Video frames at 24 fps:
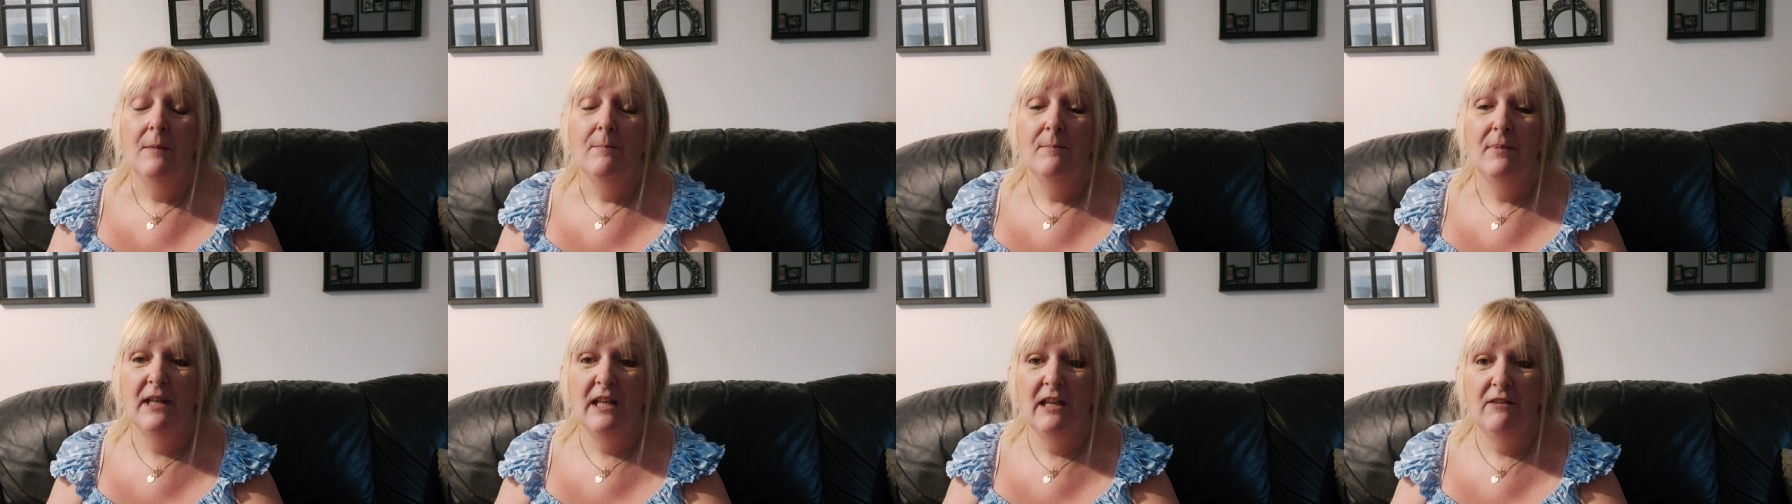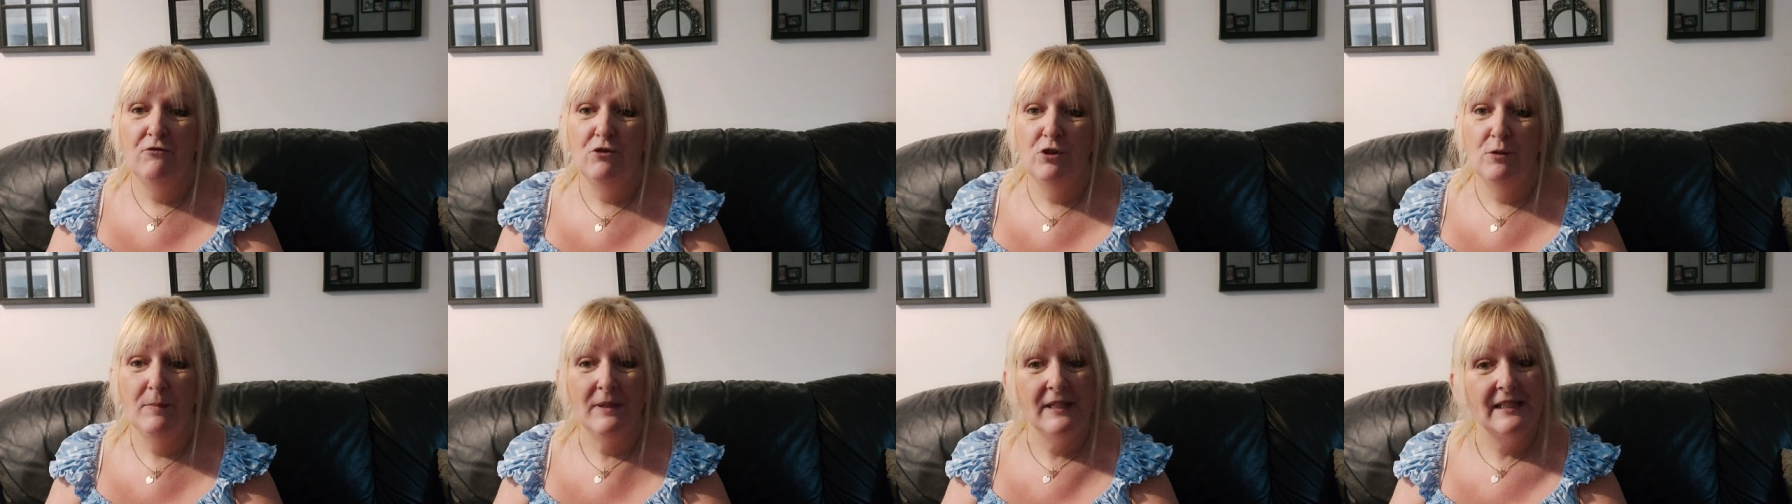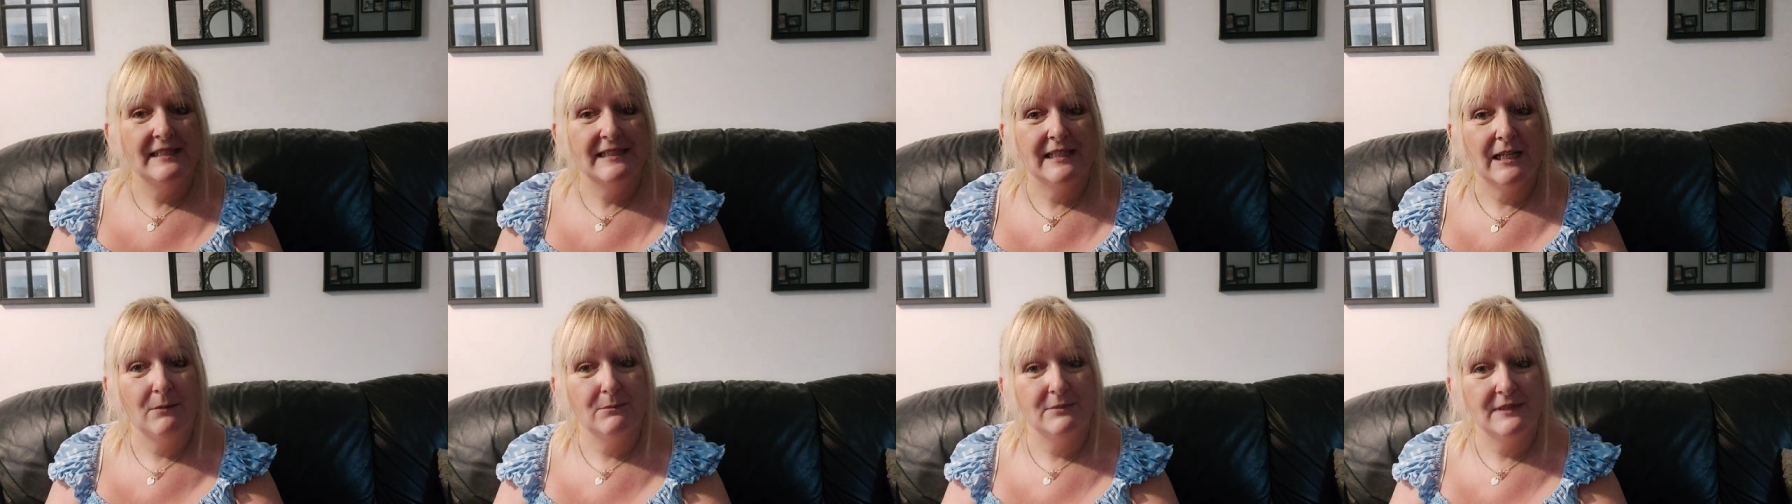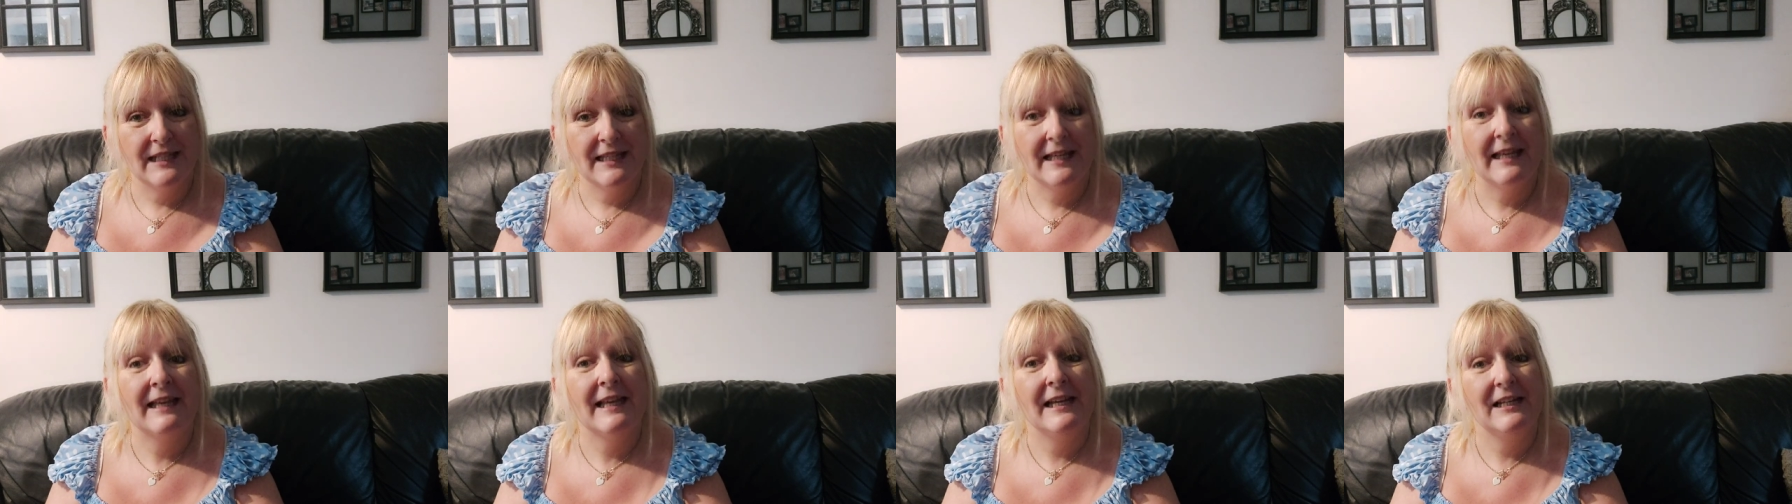Bilirubin sounds
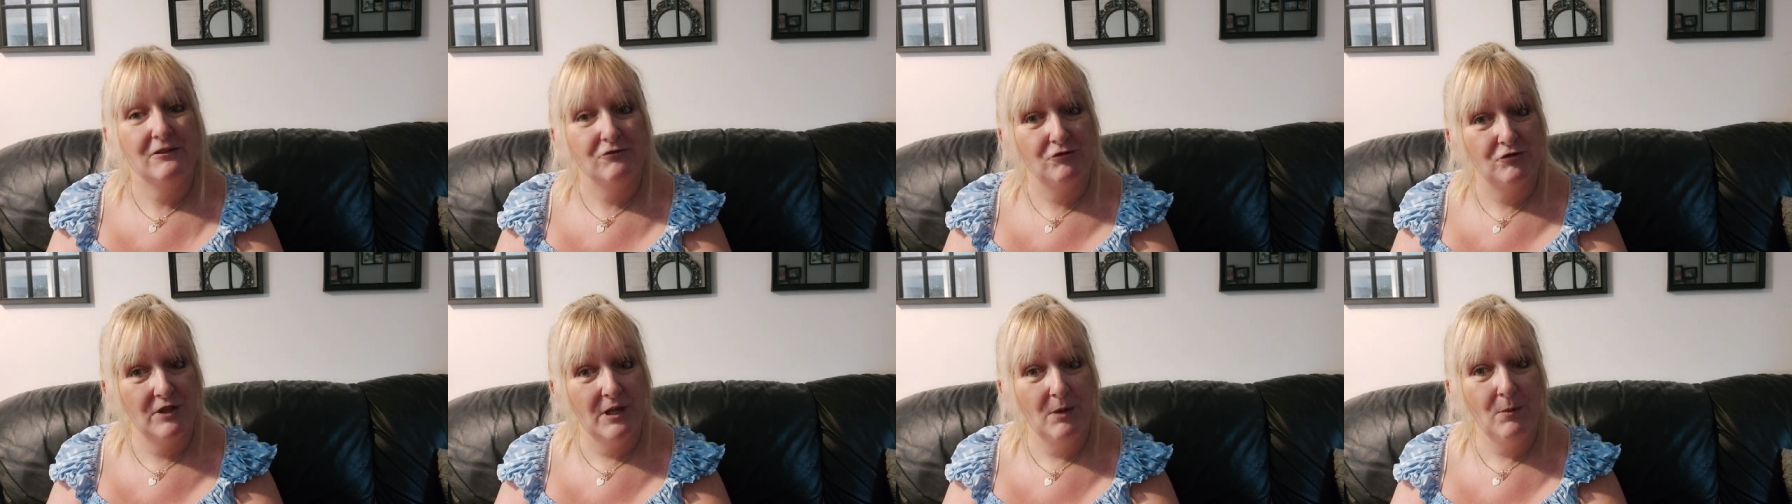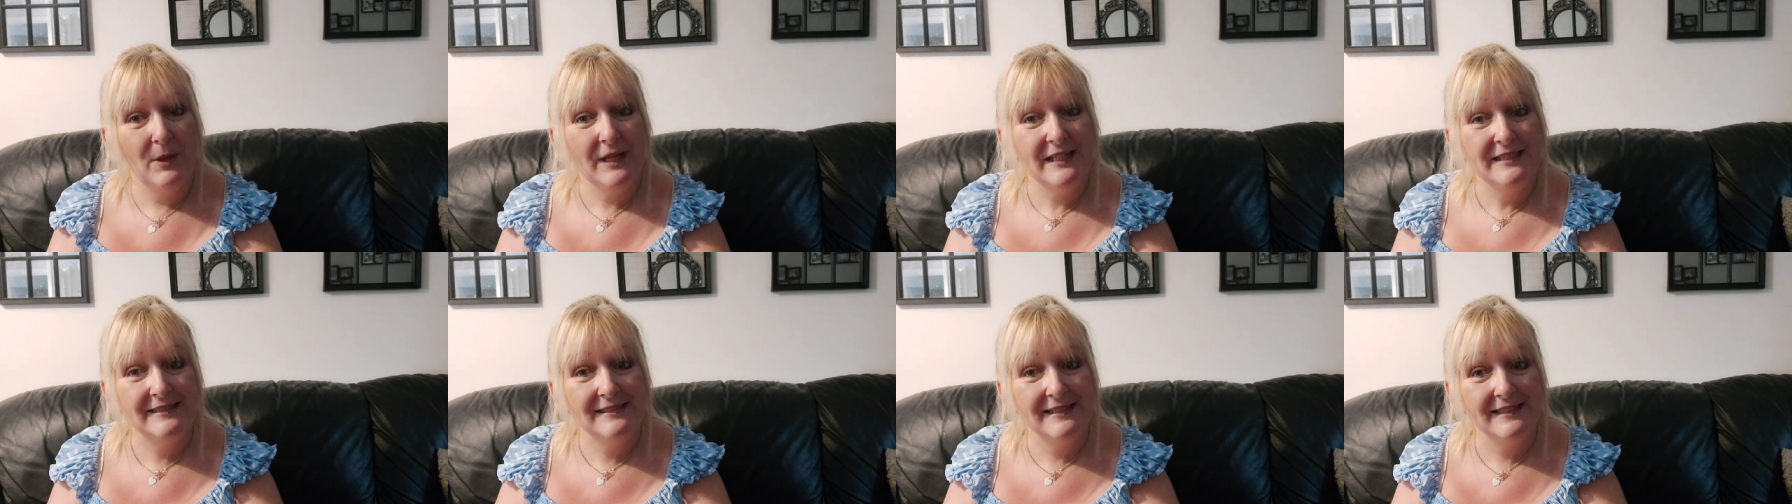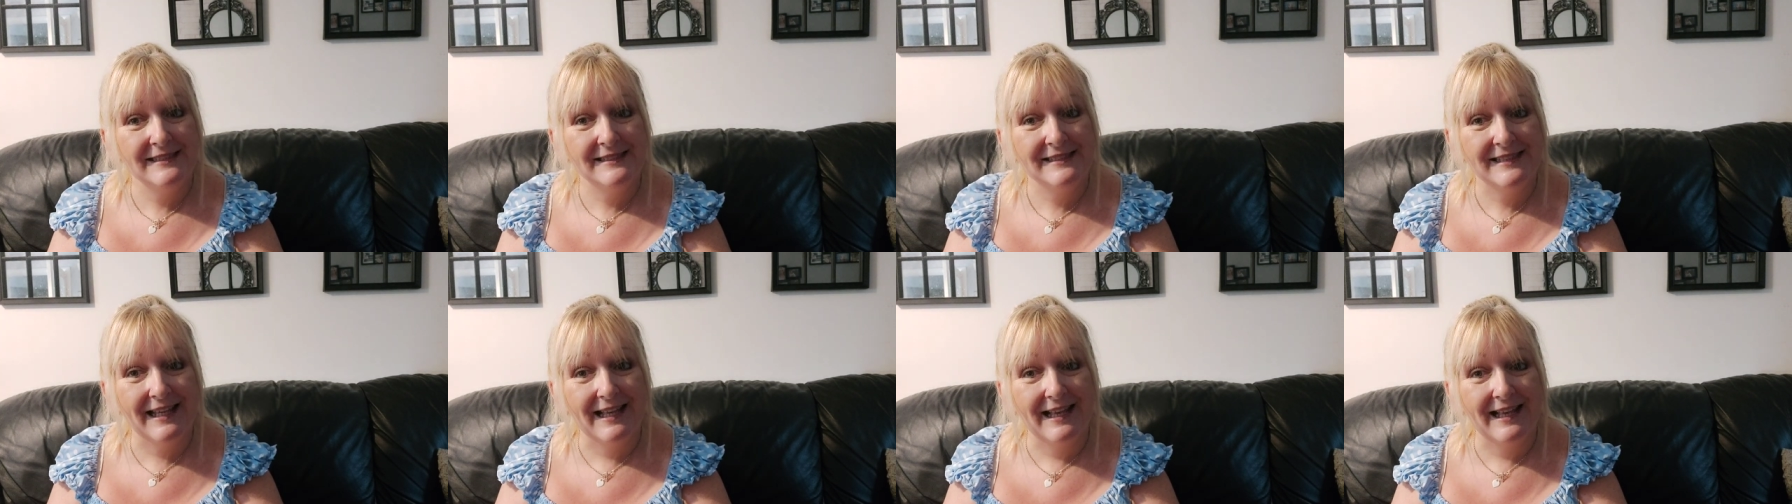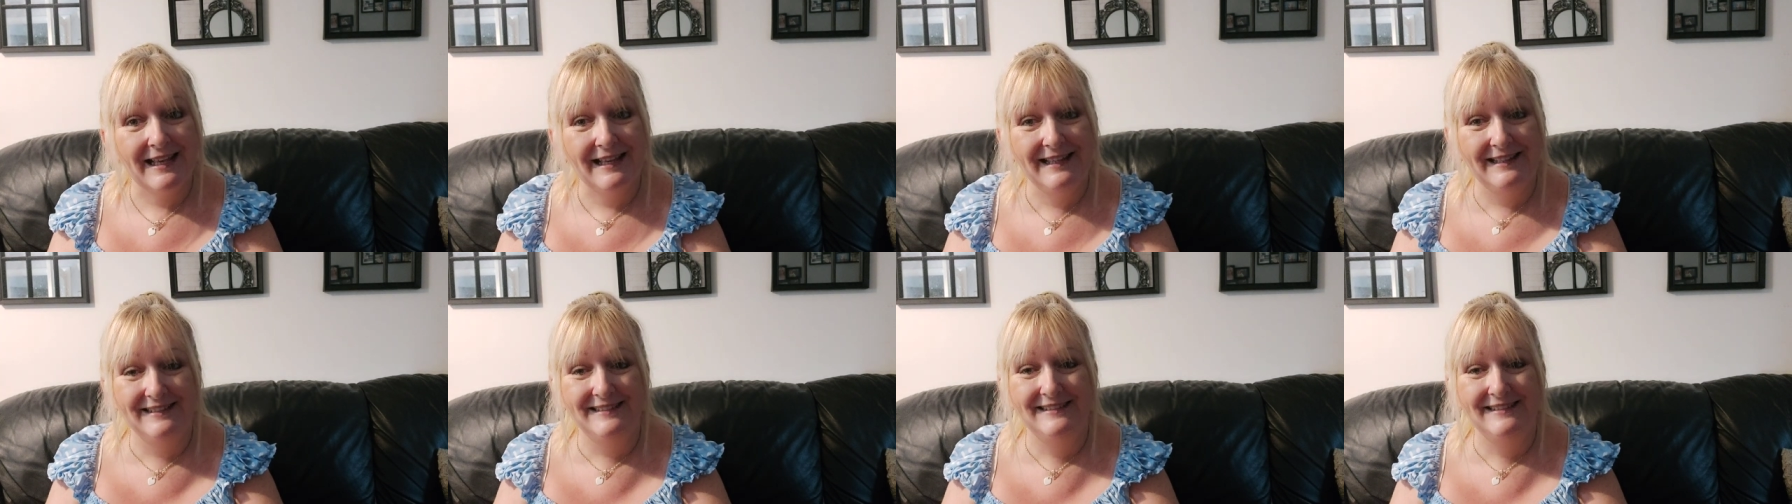like a country and western
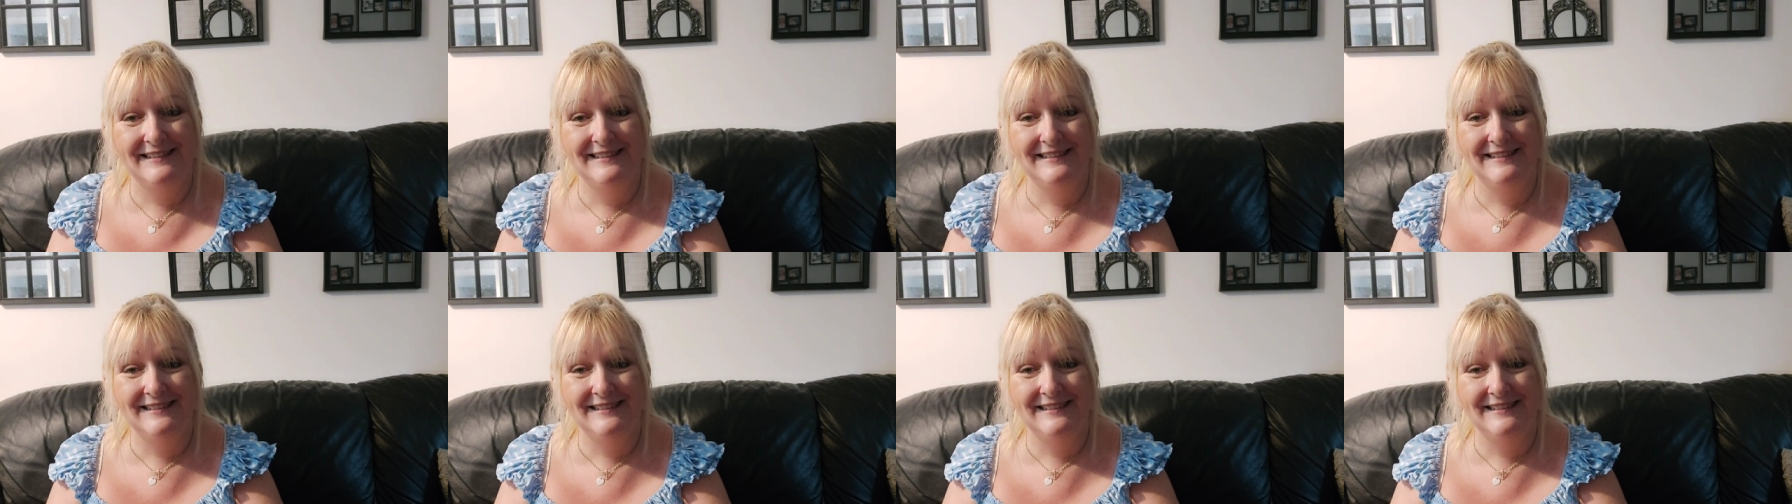singer.